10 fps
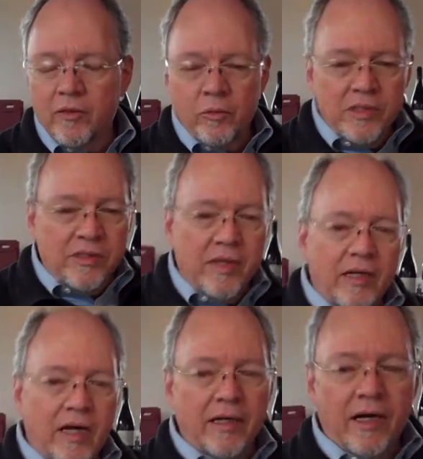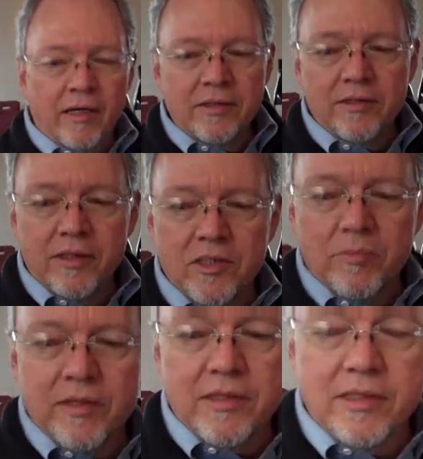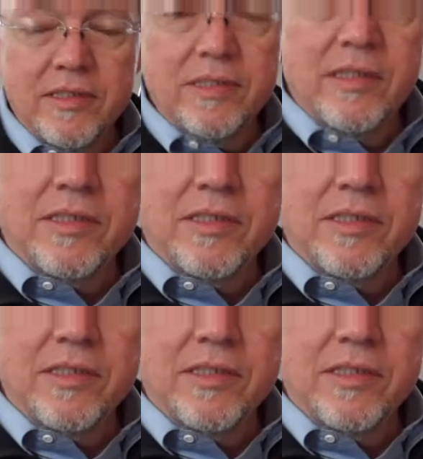reason I got into this business